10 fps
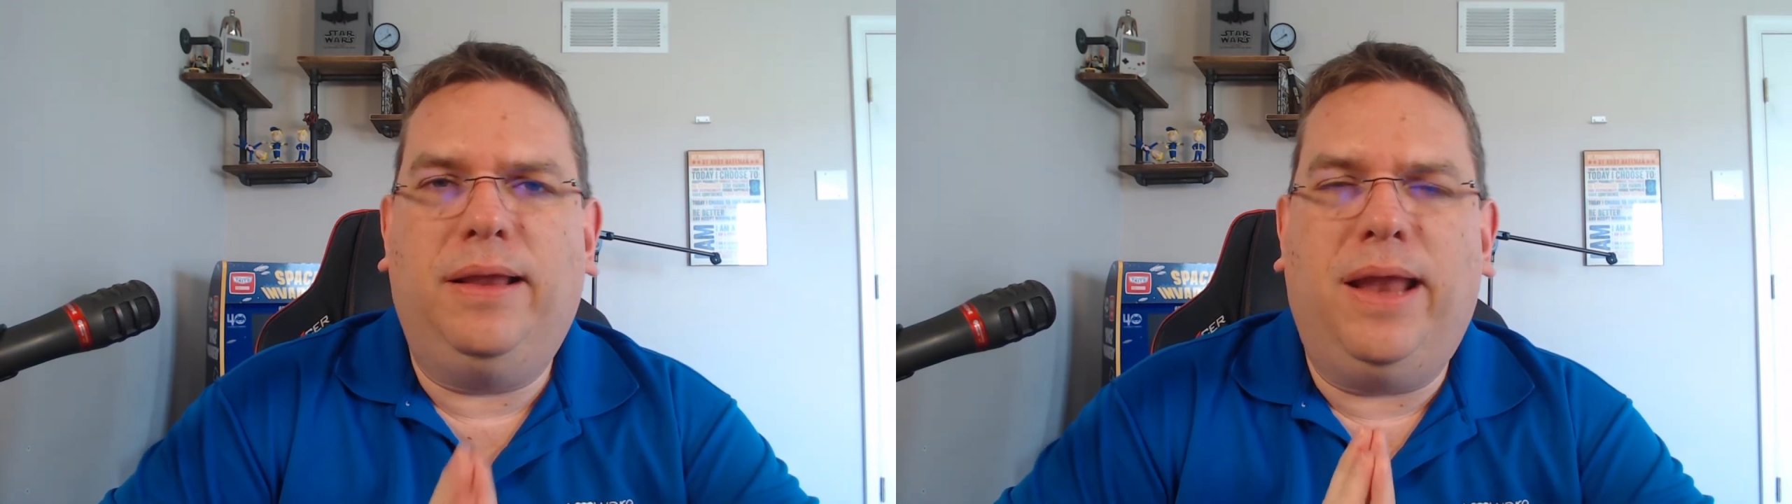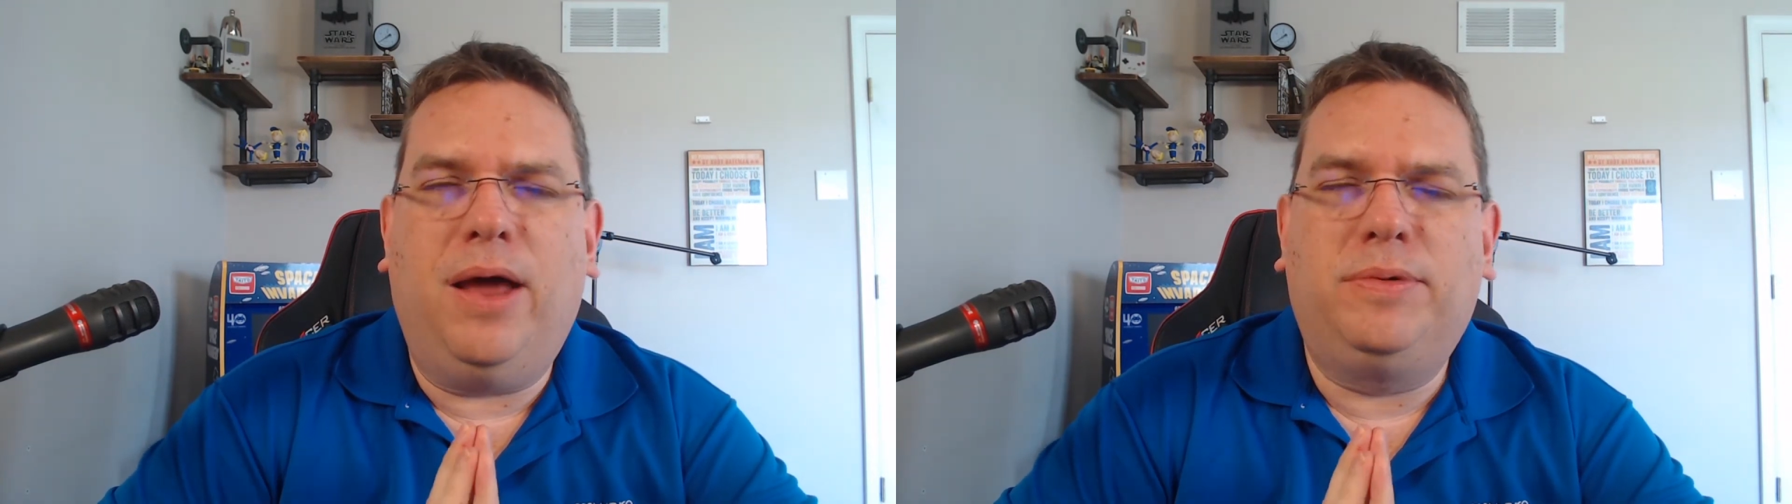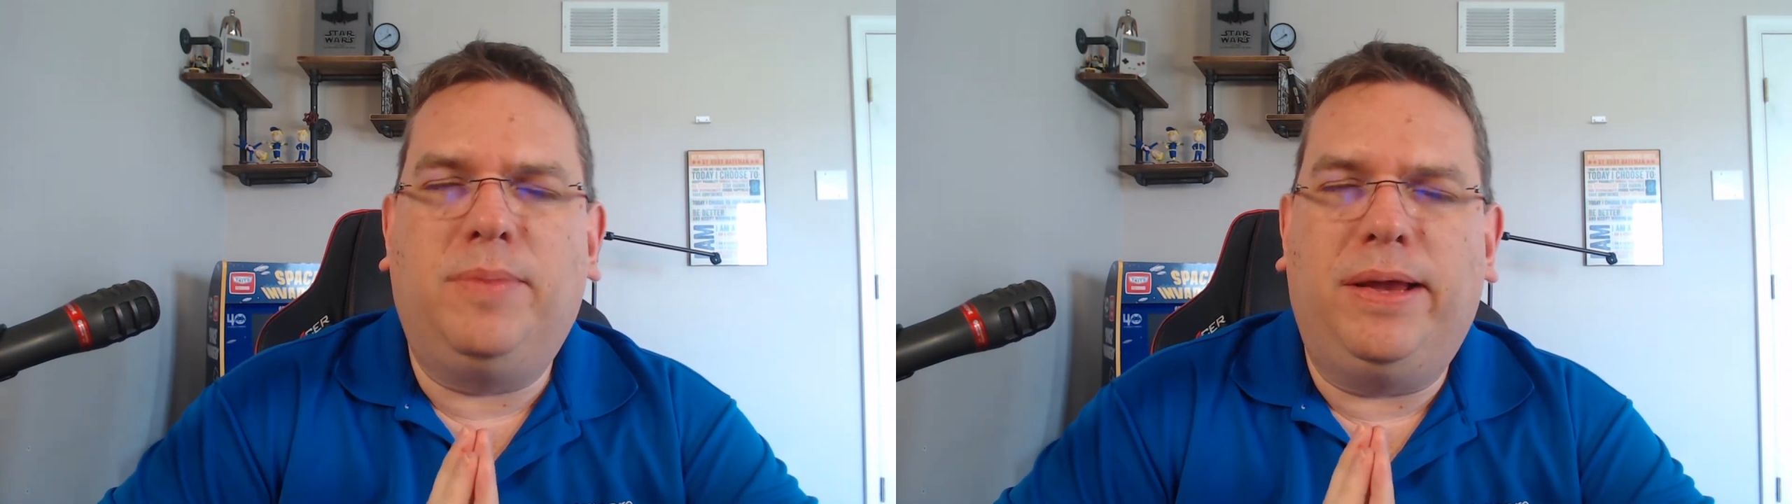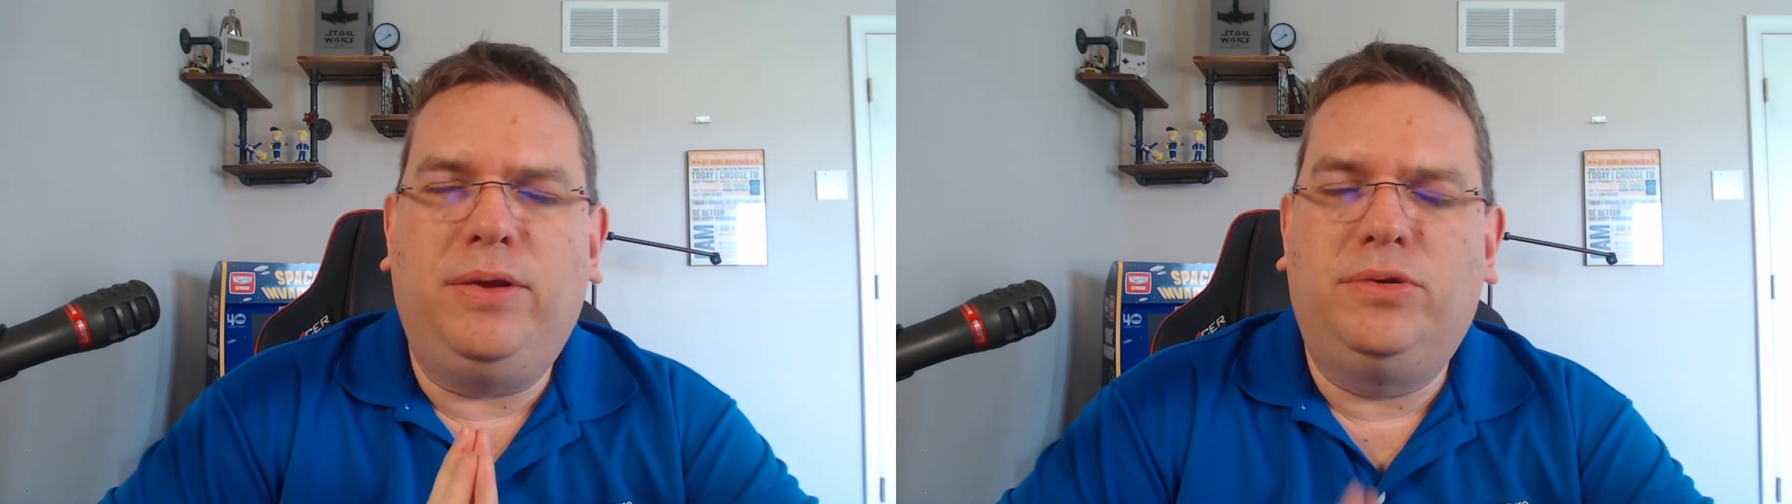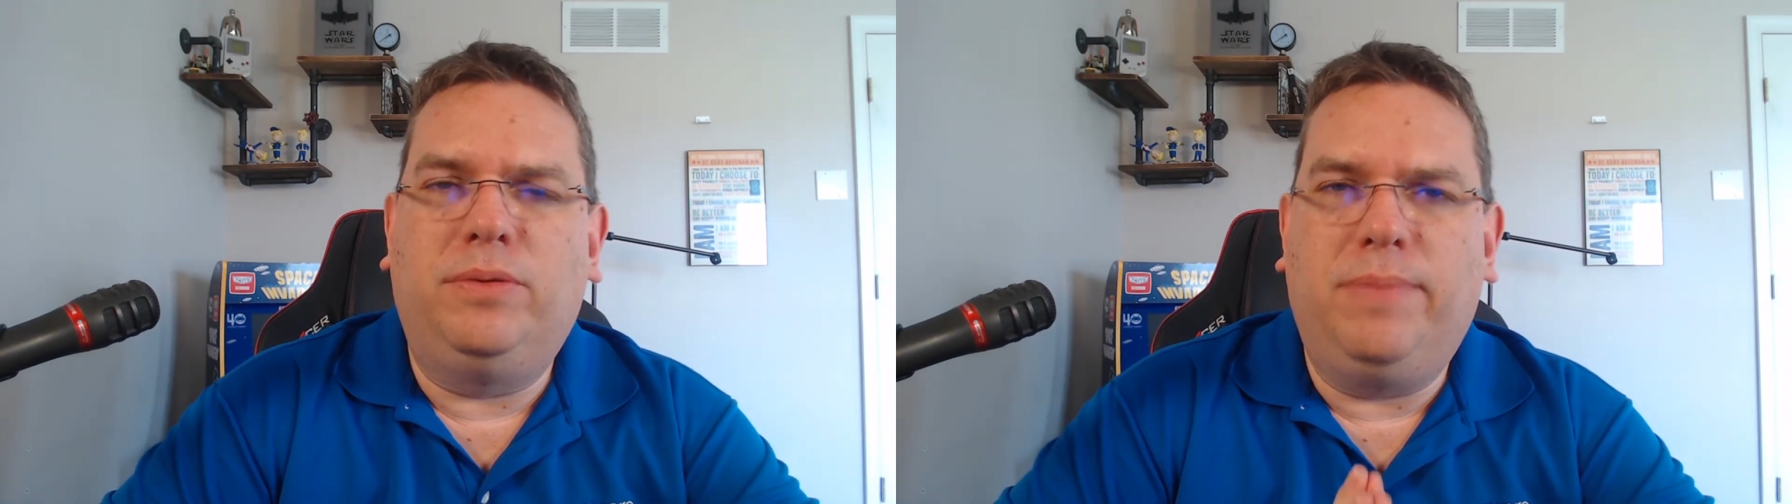It helps my
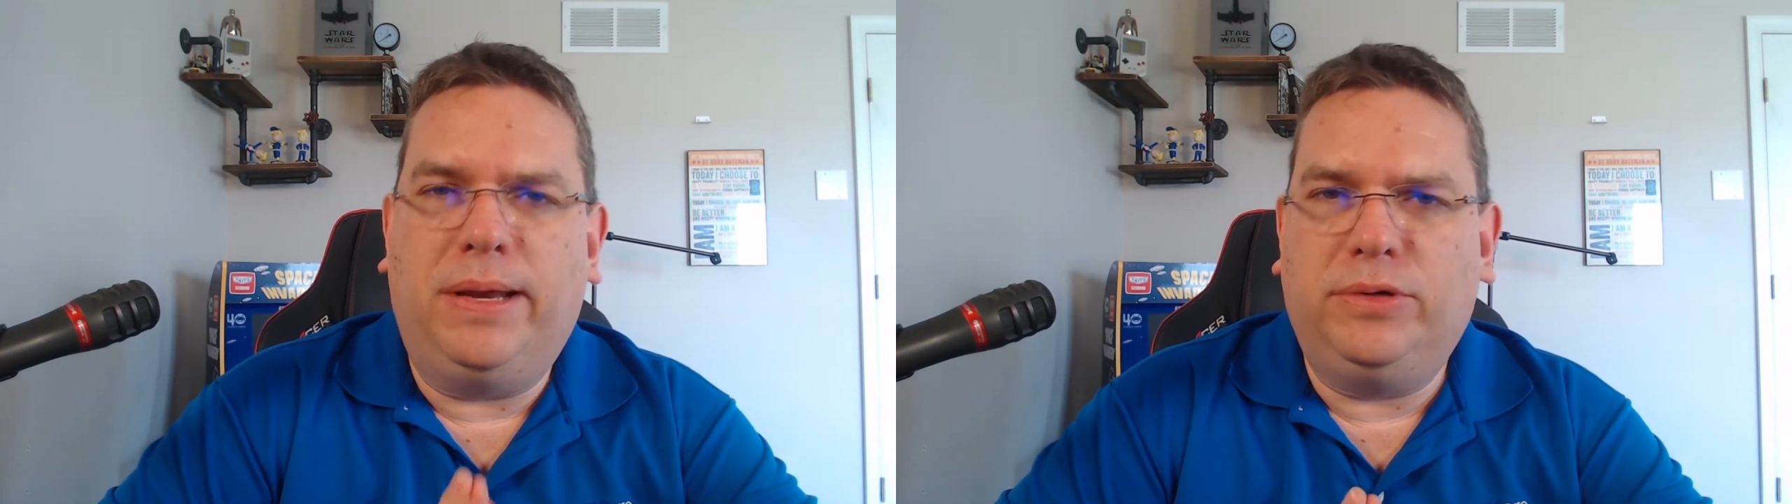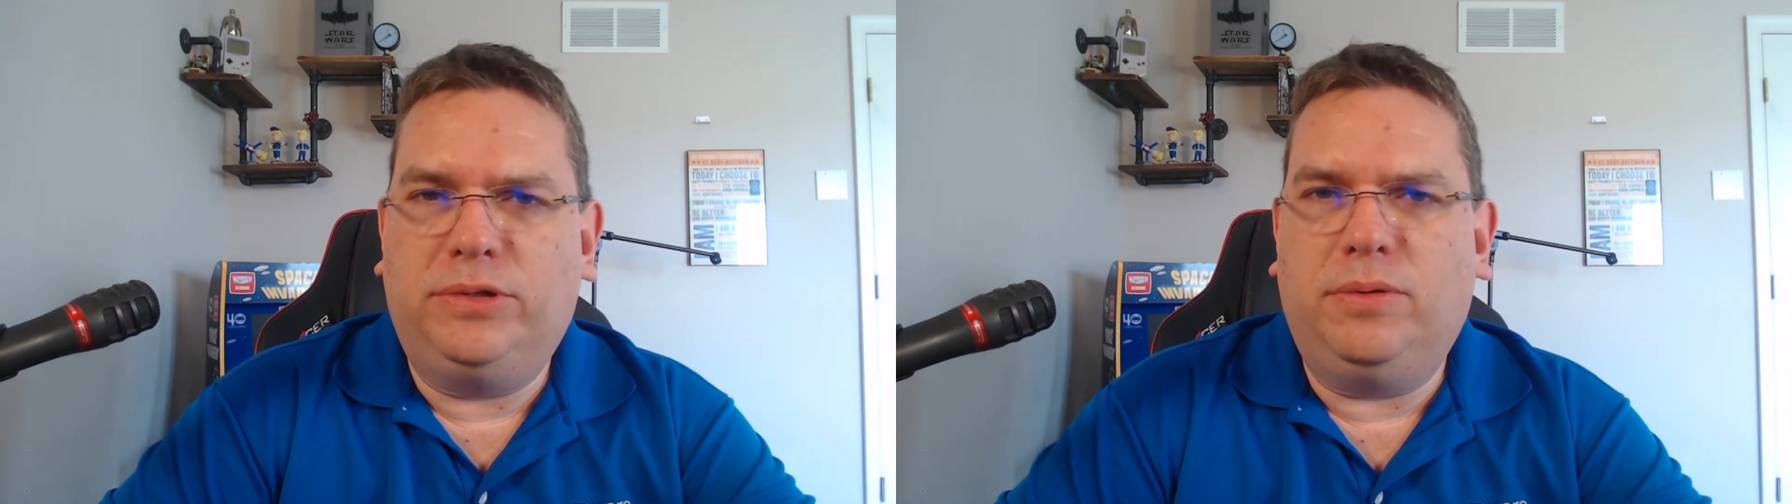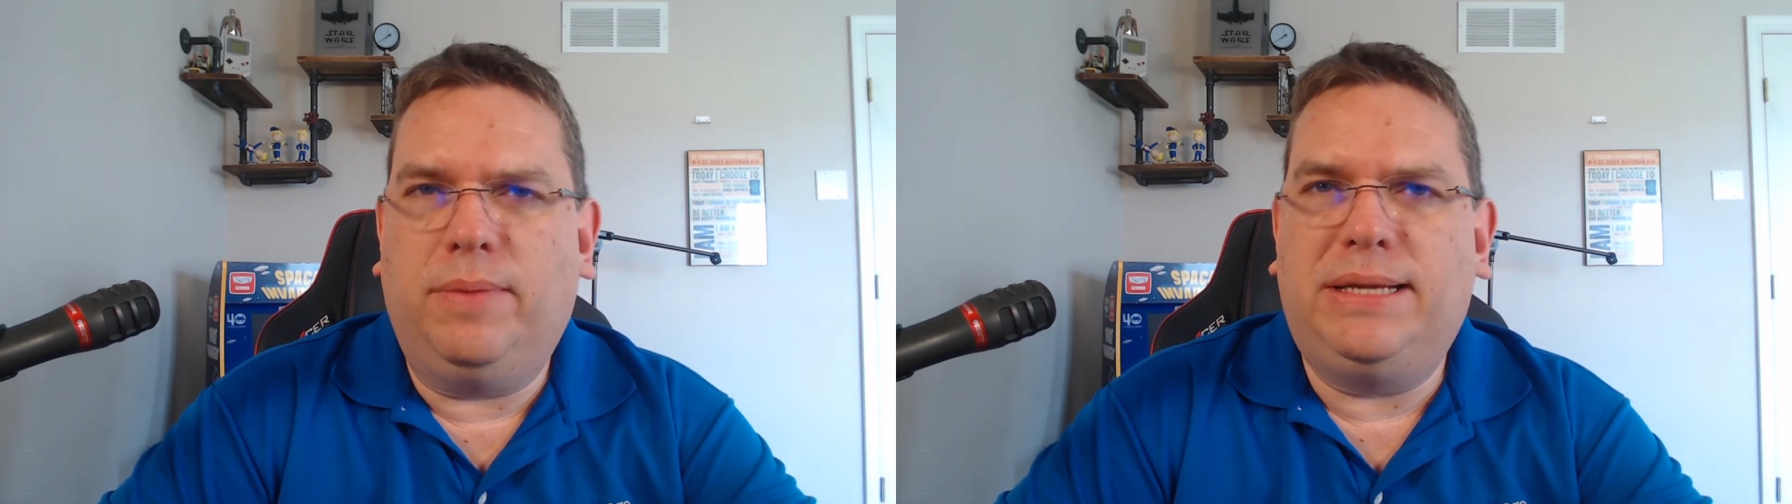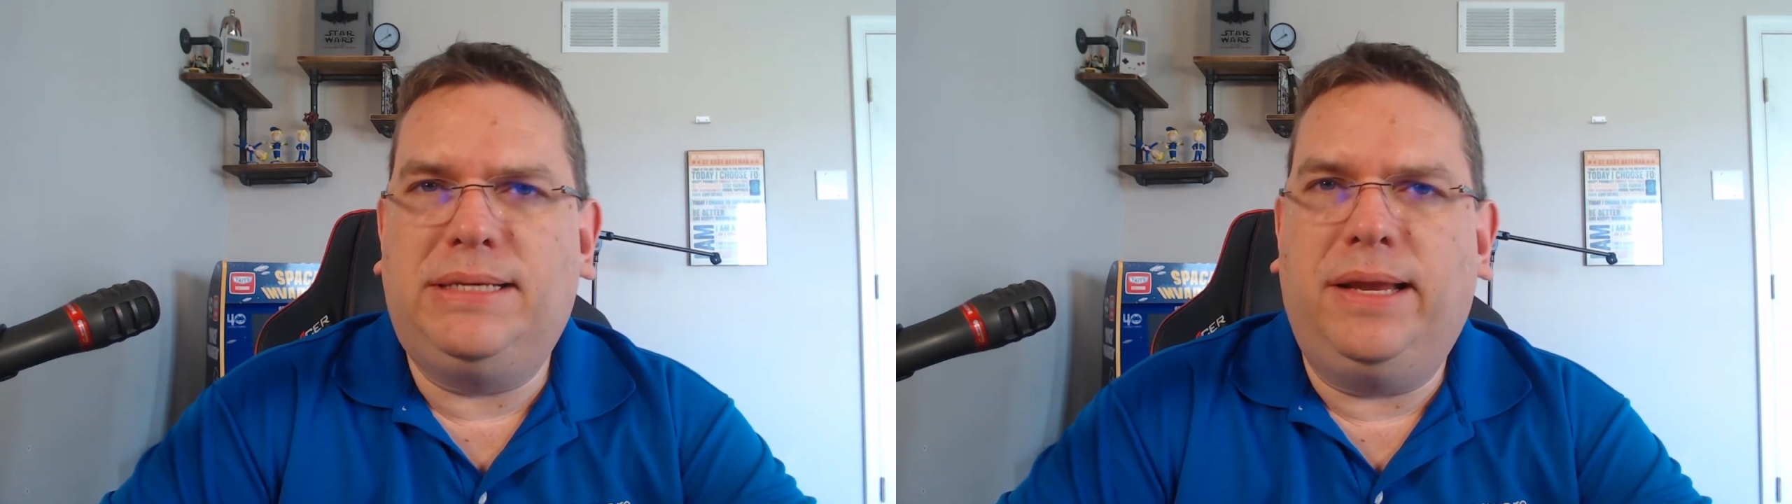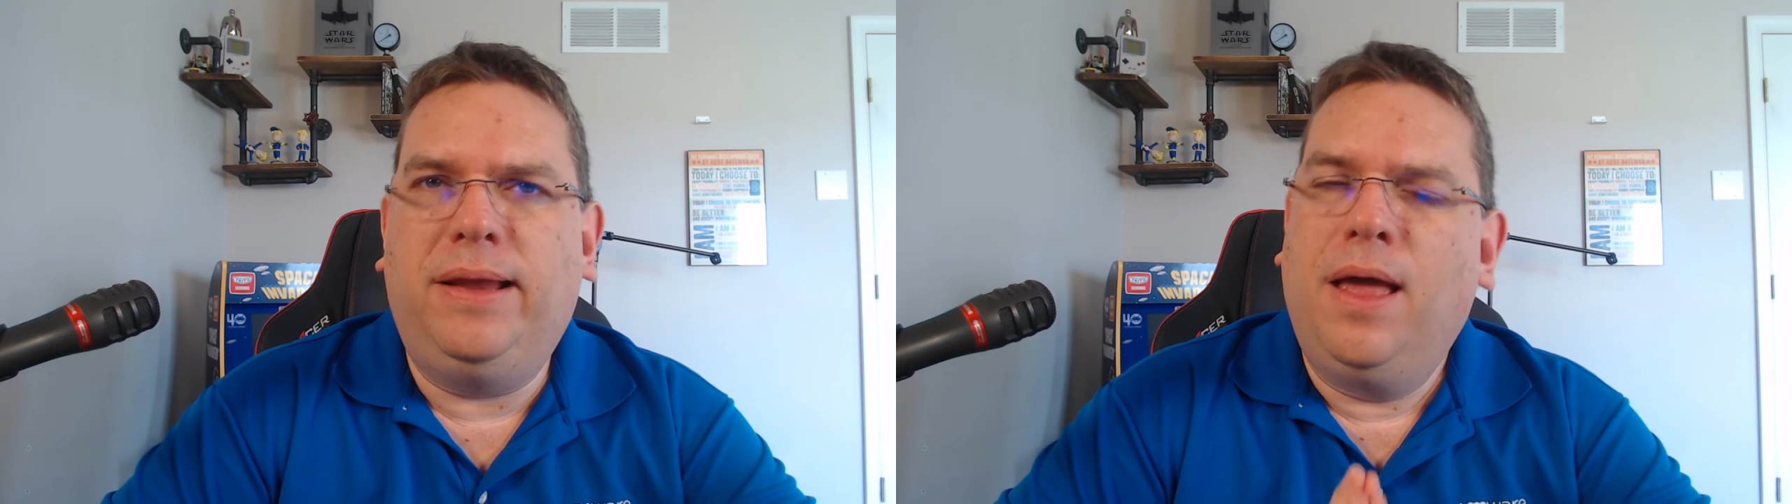YouTube metrics
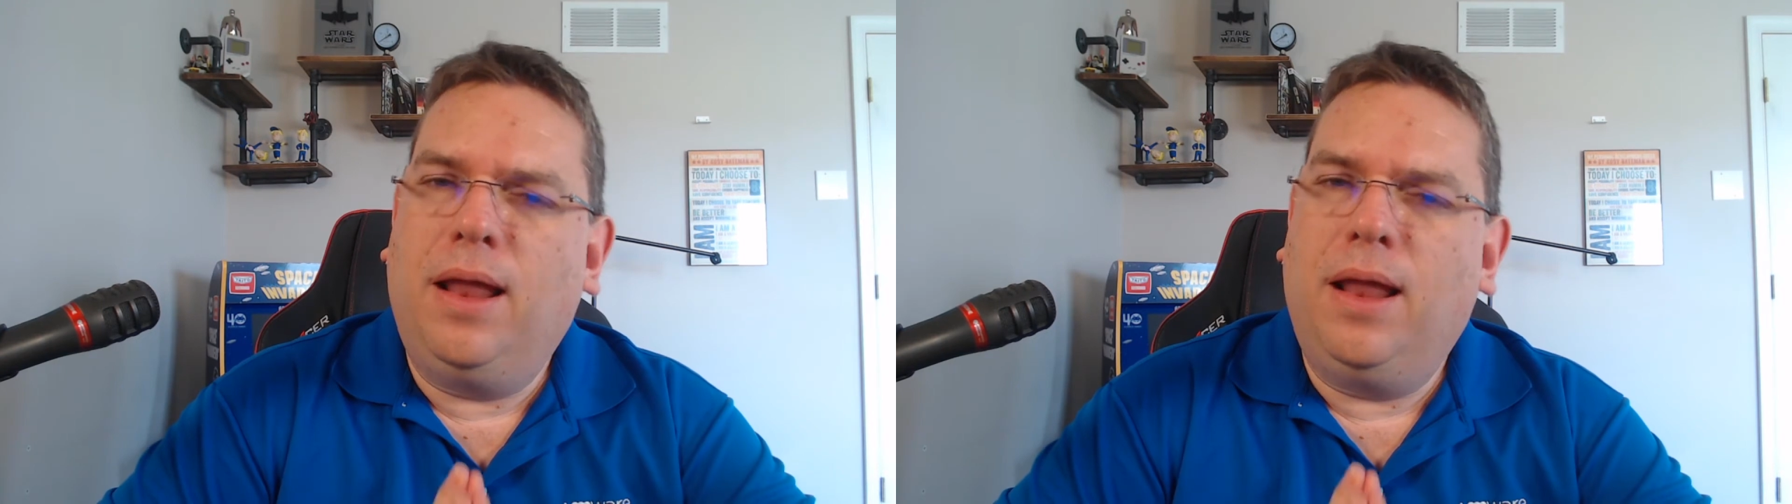tremendously.